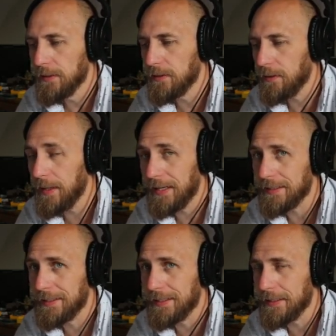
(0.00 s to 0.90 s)
So they're at
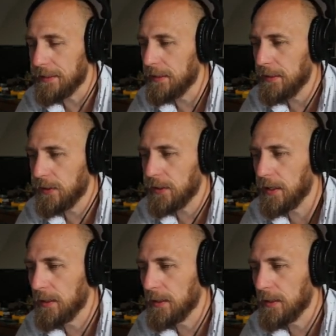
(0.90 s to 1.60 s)
6 each.